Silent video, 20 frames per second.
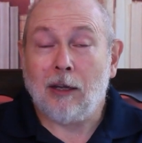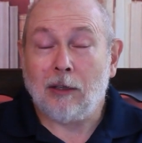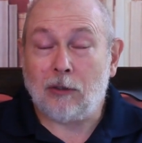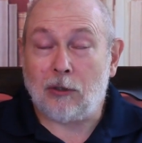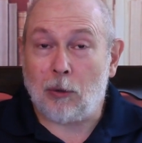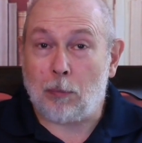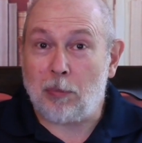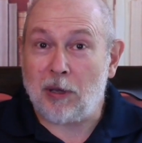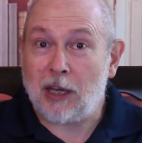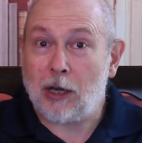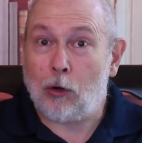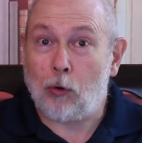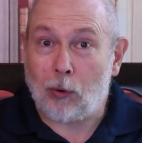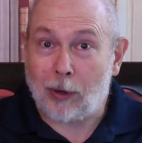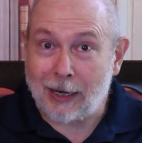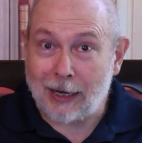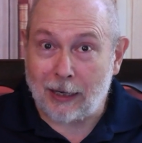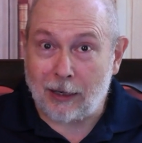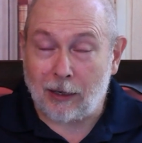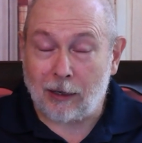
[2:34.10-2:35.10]
to be
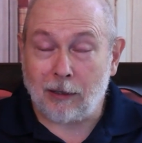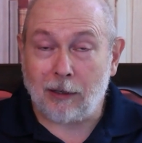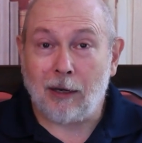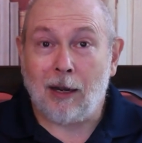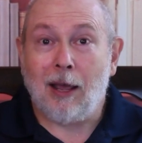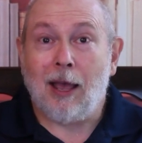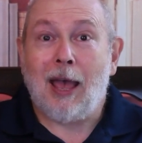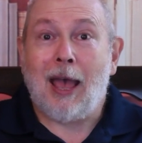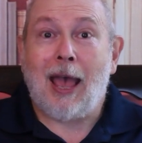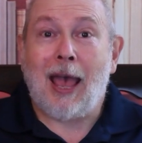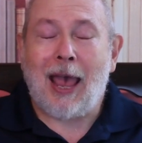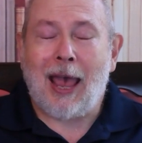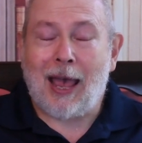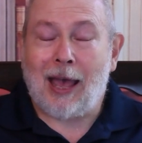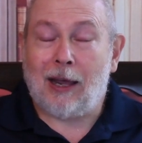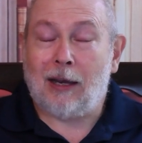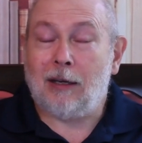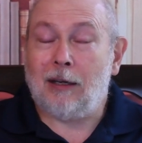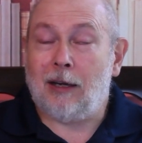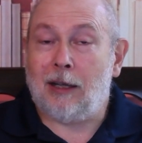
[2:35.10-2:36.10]
greeted,
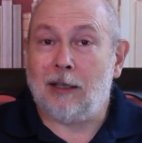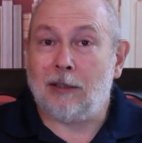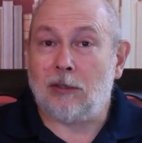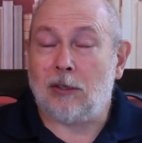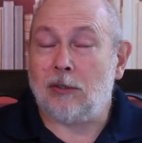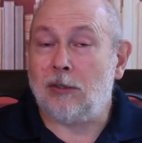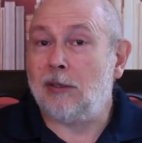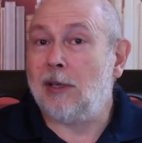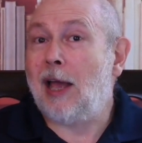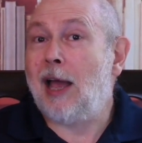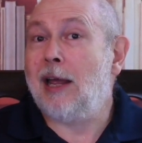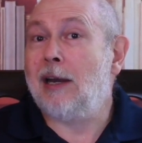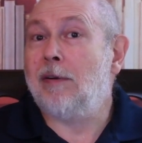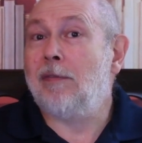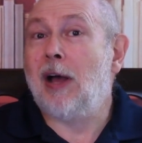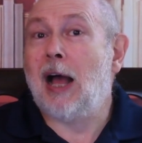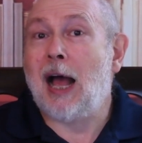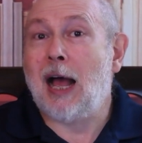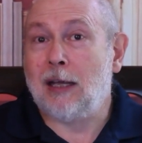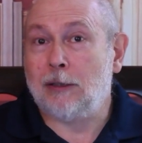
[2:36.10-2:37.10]
and it's a sign of
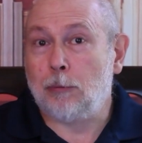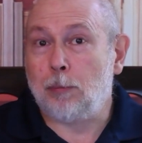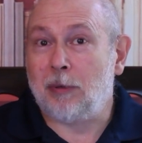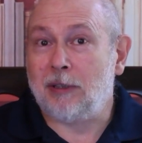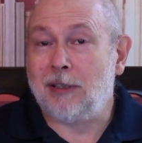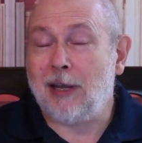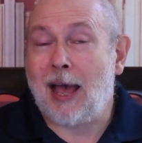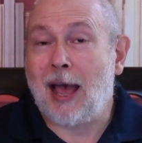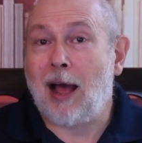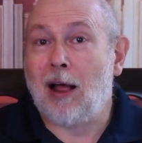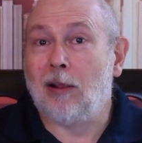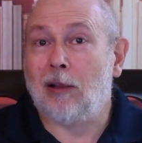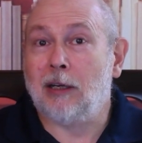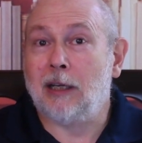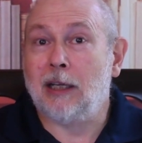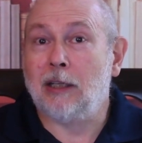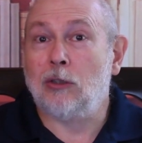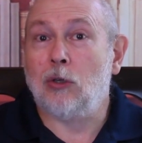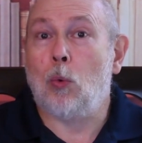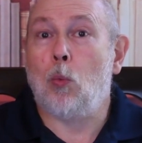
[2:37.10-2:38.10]

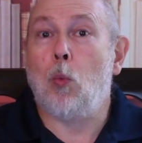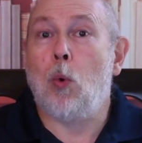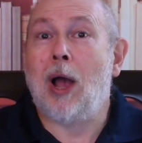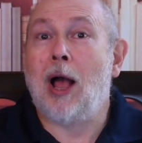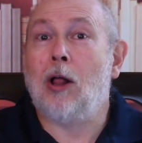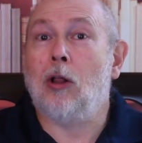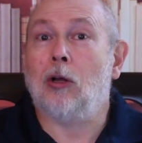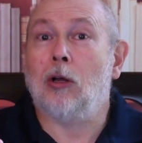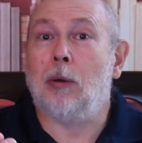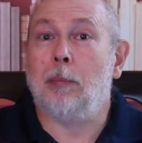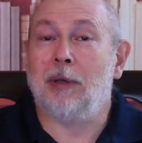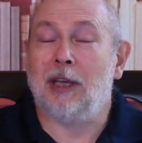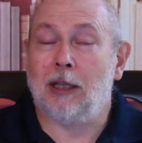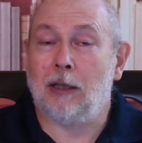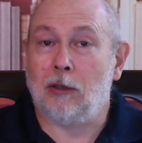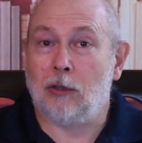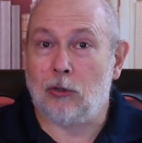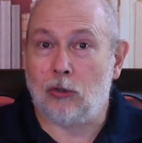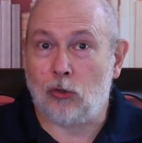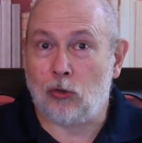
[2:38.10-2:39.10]
hospitality to welcome
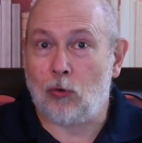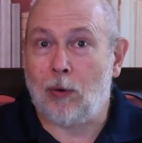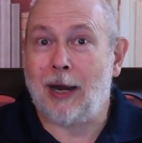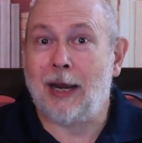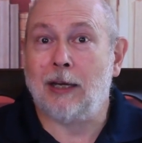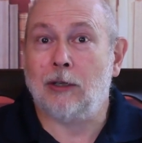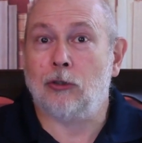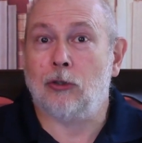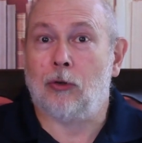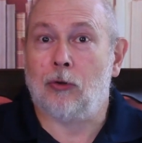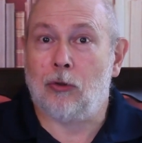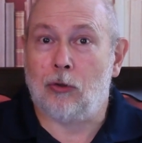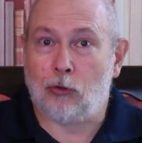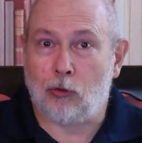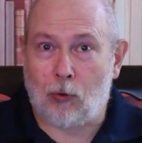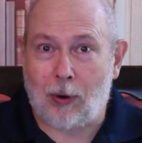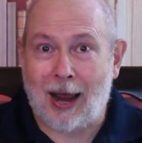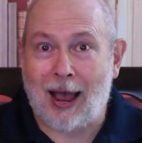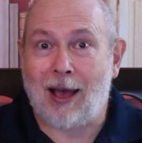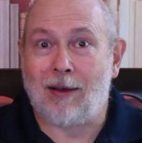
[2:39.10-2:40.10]
in the stranger, the
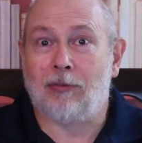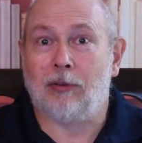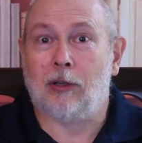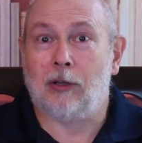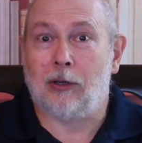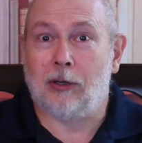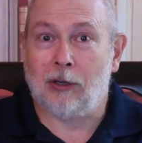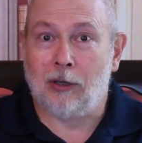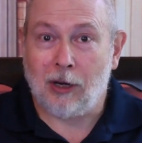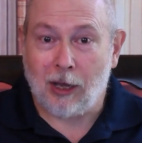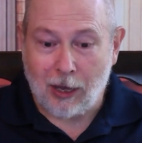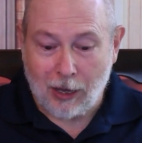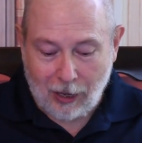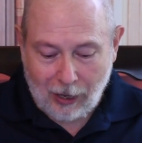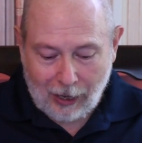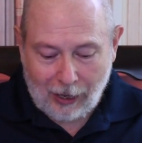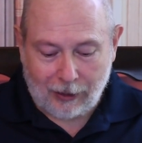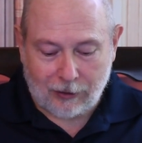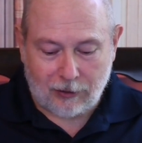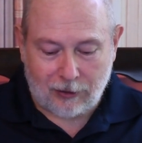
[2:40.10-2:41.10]
traveler,
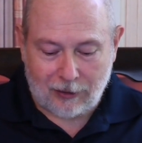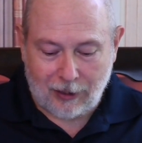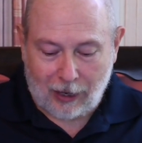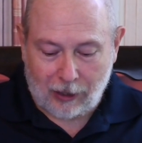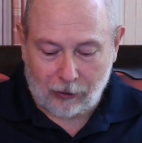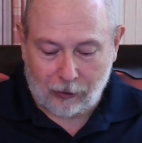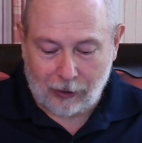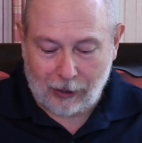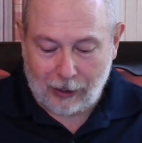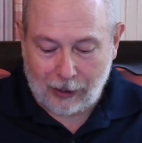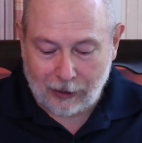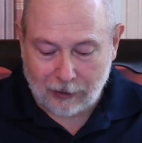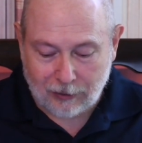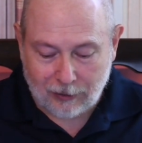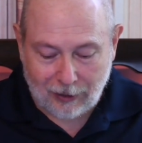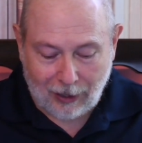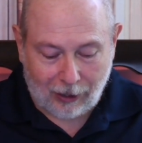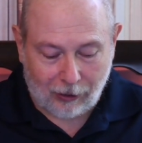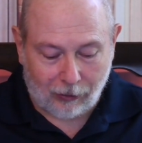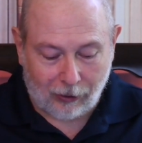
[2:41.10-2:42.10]
etc.,
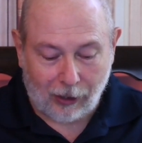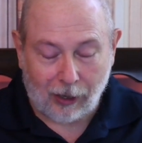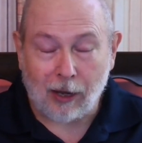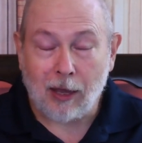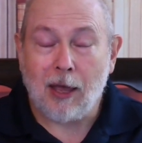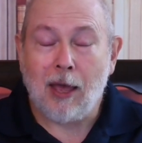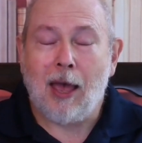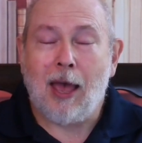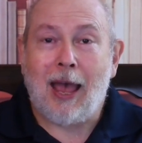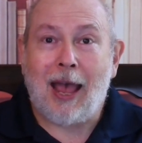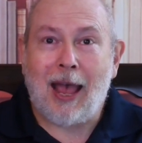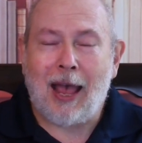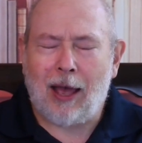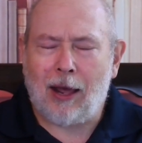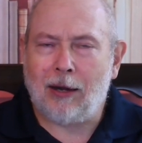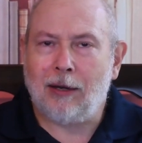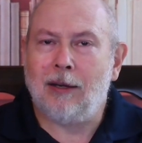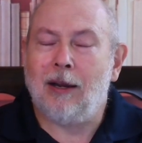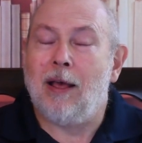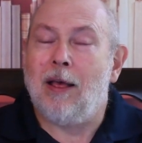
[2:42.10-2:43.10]
etc.
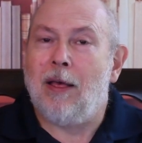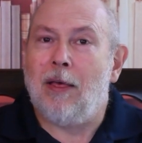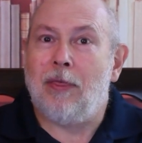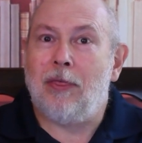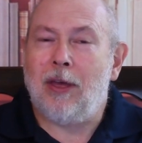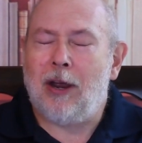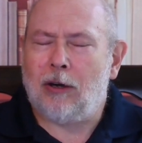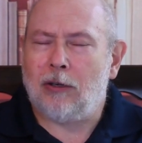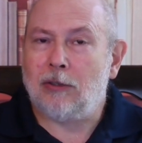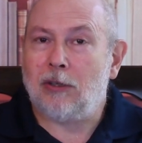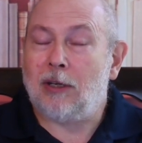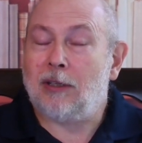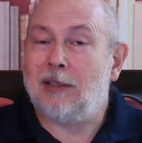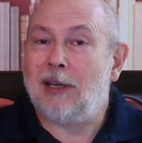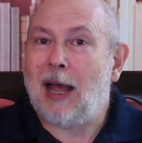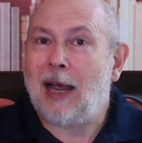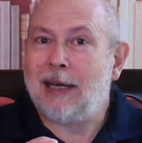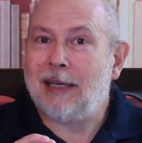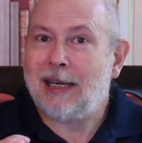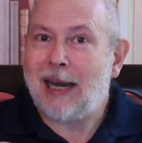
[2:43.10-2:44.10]
And there's a
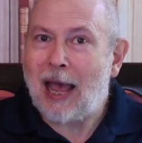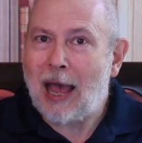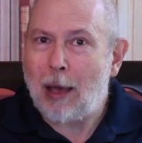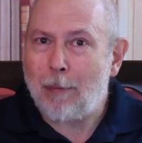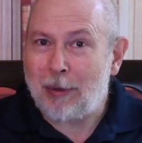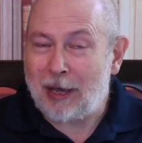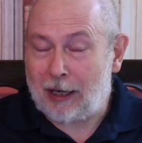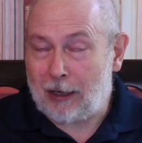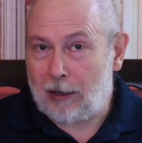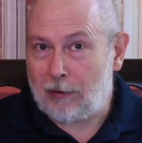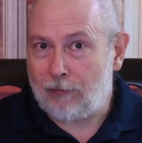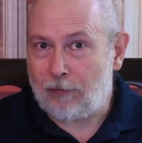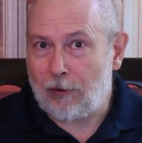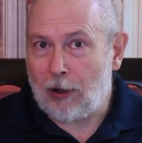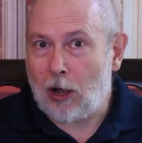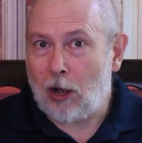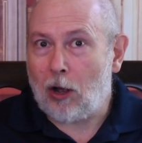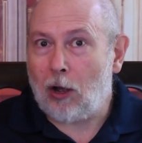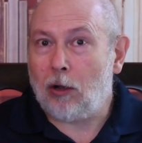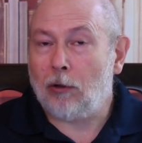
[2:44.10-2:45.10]
dynamic
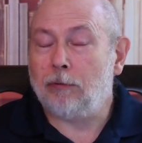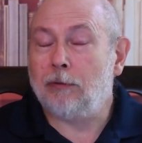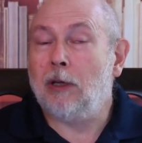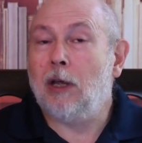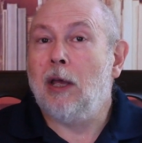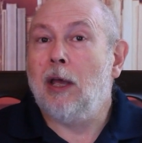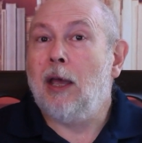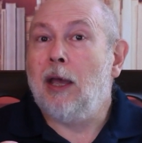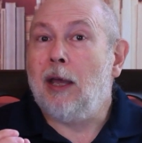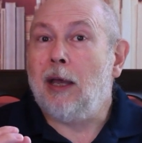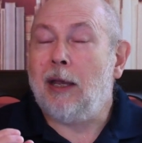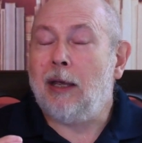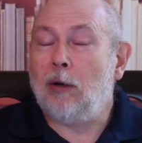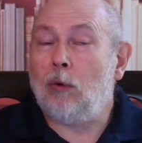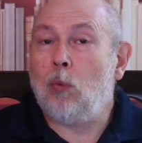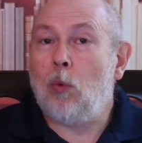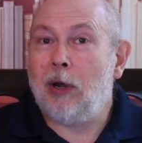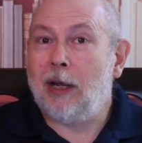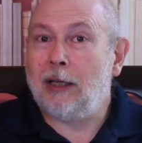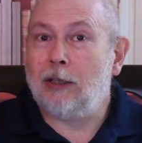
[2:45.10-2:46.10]
involved
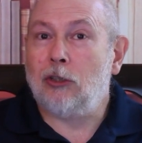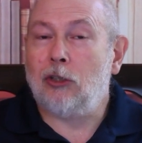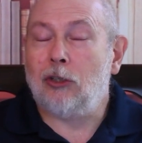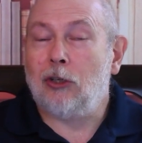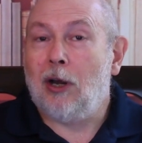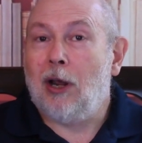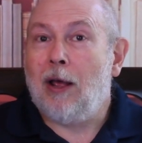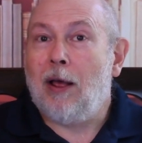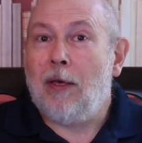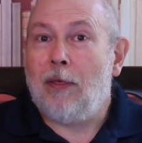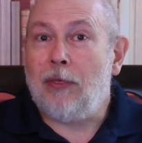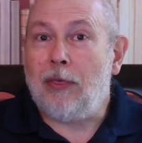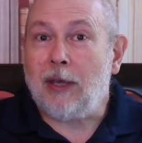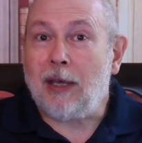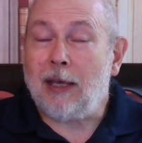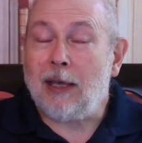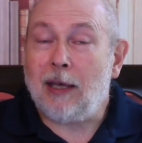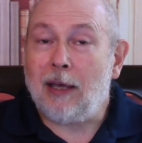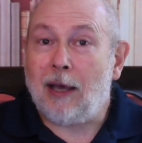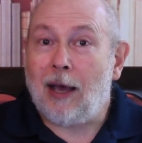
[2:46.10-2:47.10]
in which
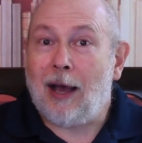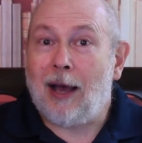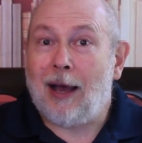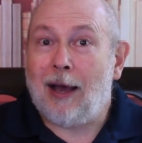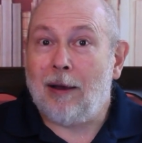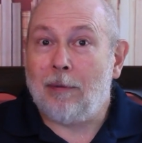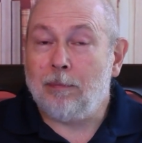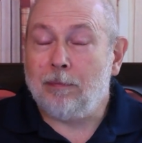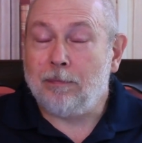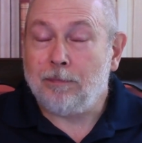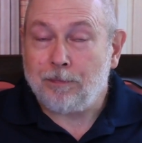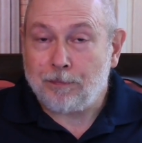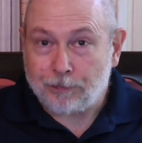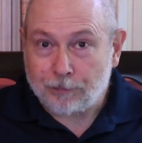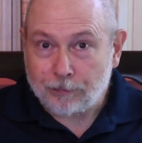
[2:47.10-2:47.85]
the um,